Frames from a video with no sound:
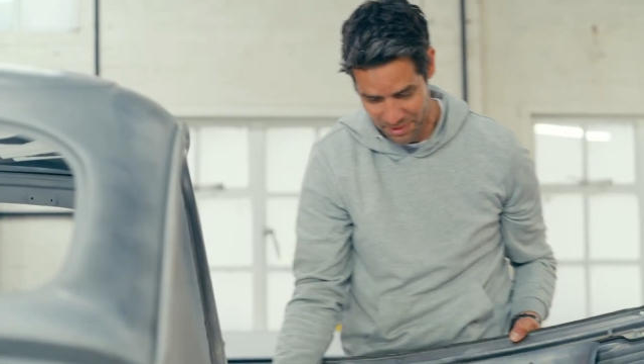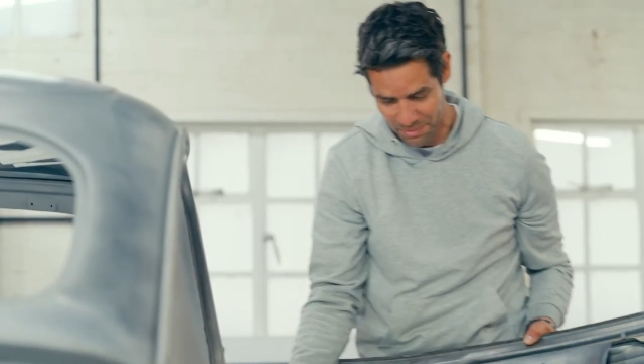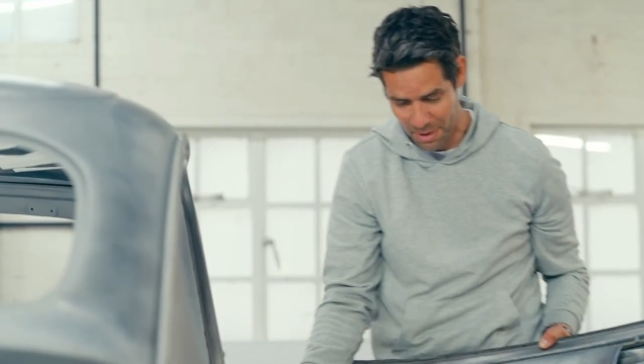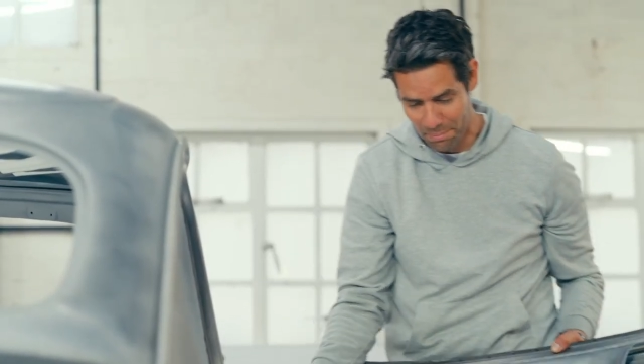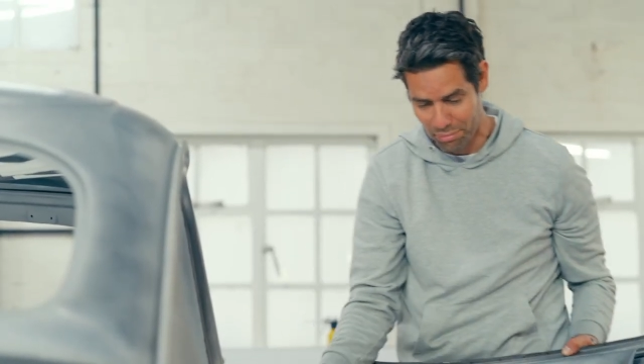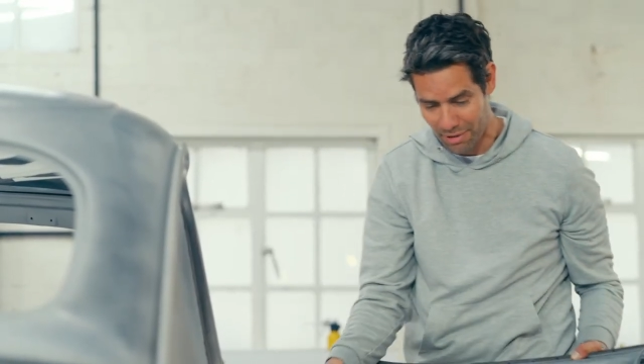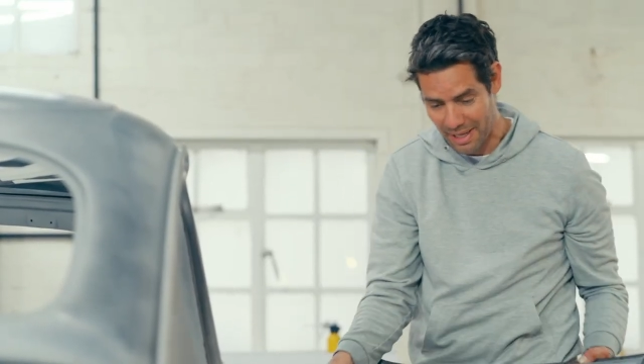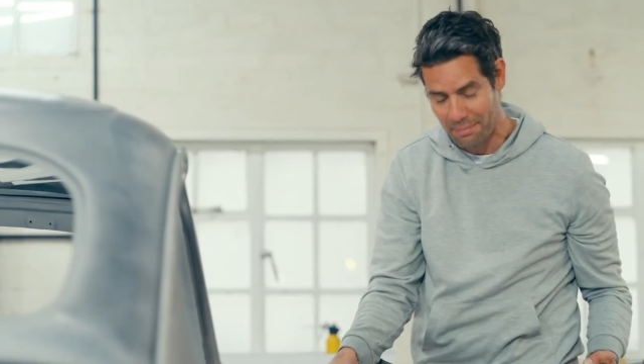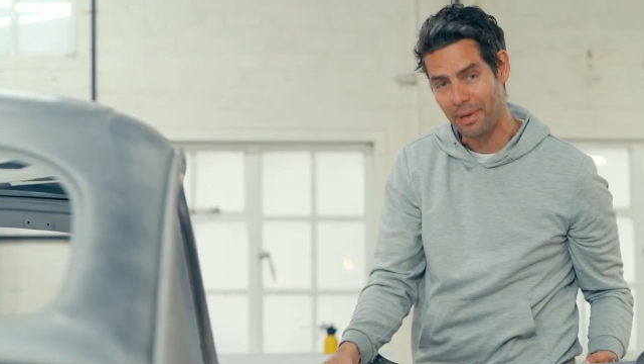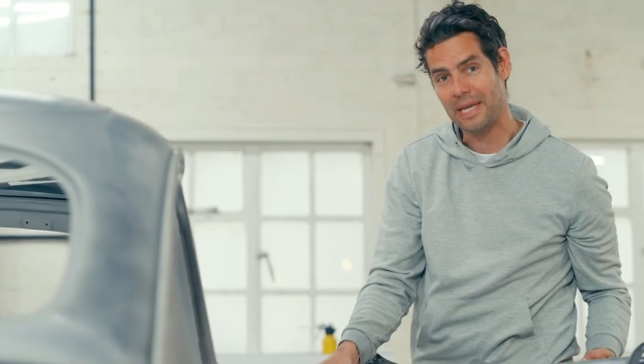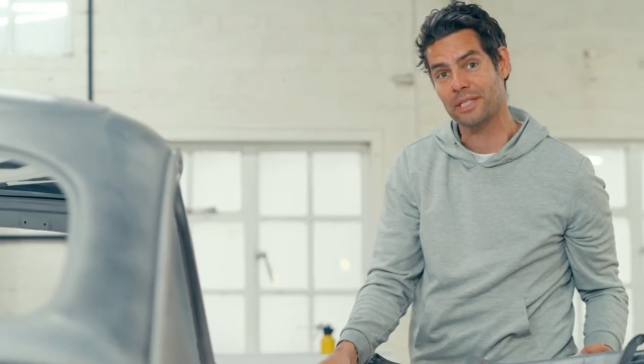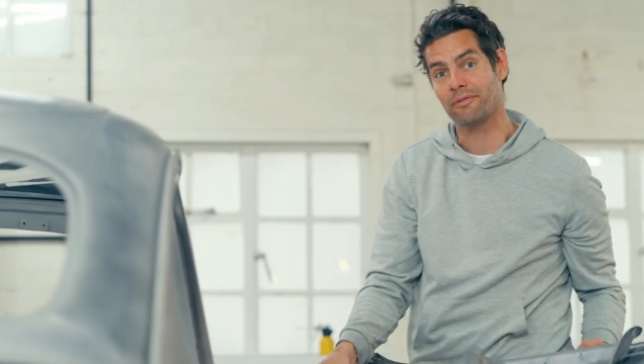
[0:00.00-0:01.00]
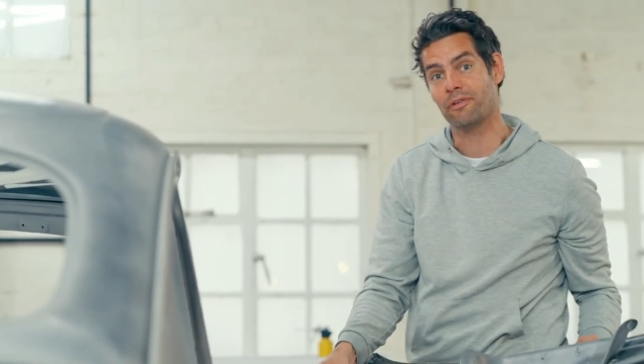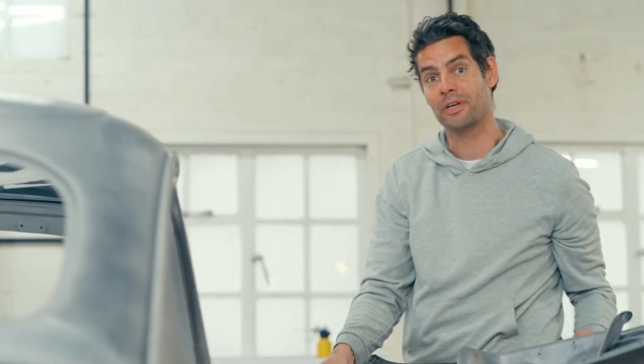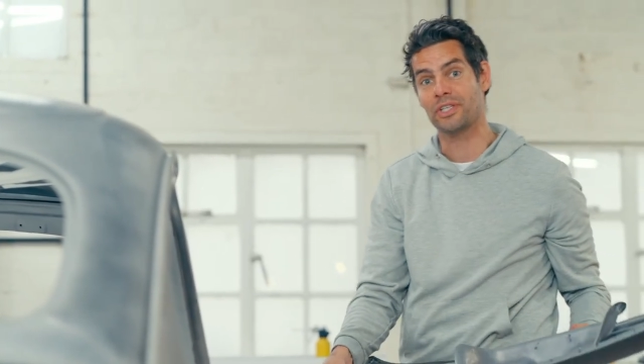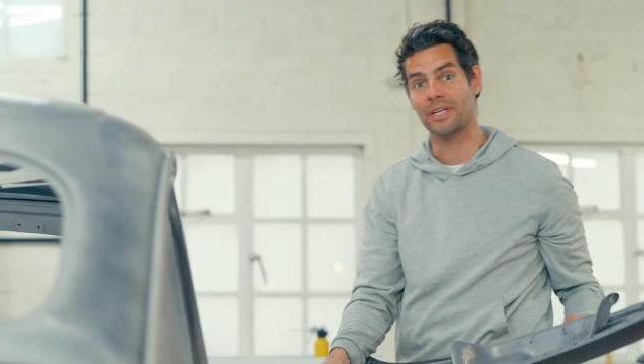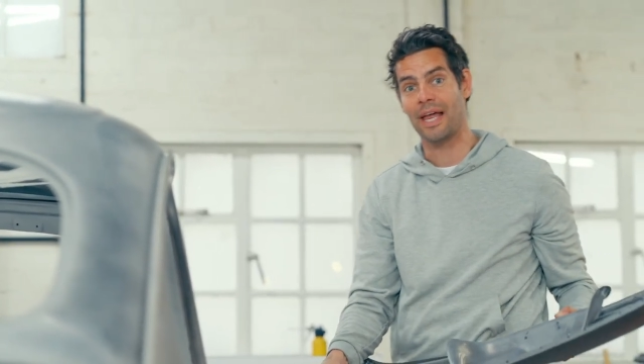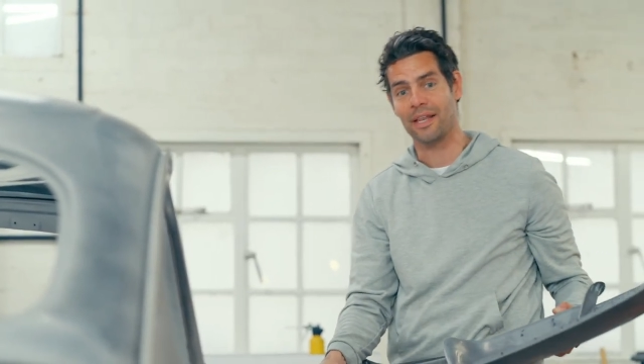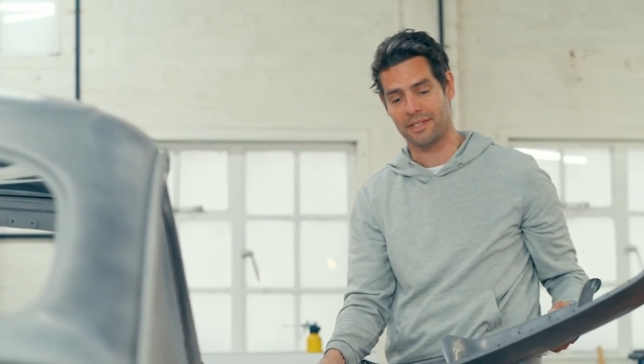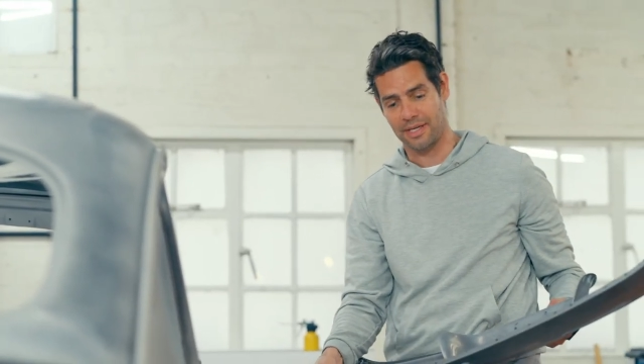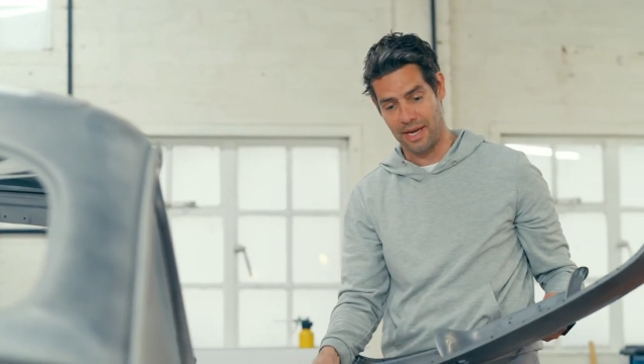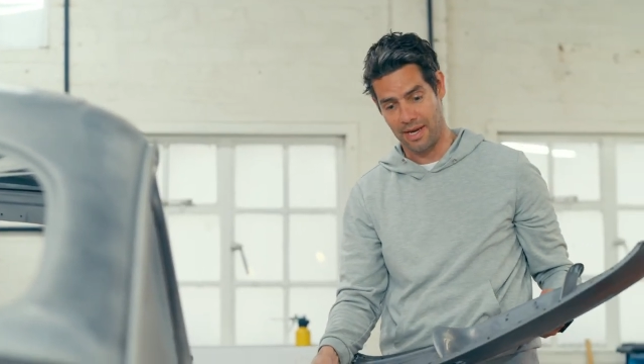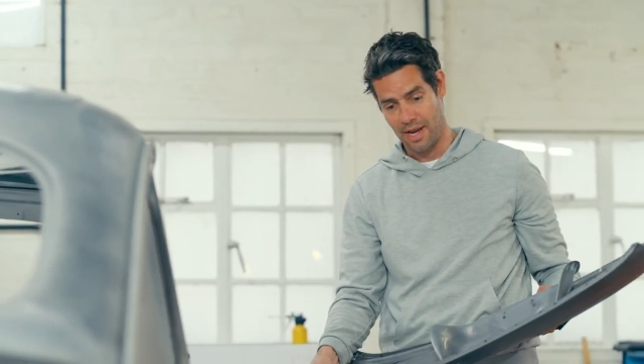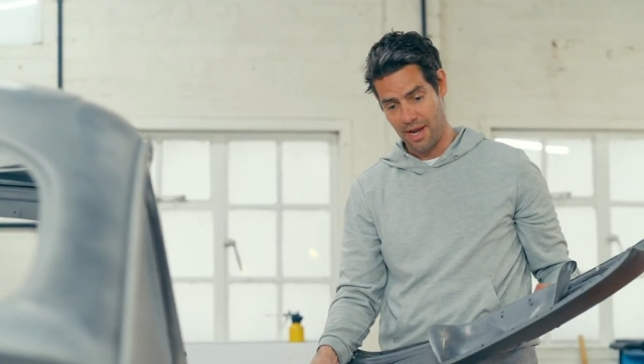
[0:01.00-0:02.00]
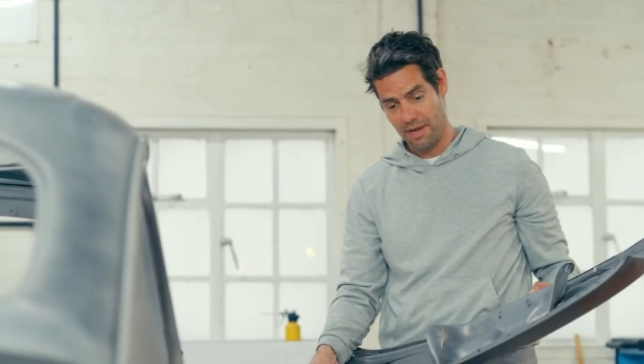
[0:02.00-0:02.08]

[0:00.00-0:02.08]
What a brilliant piece of originality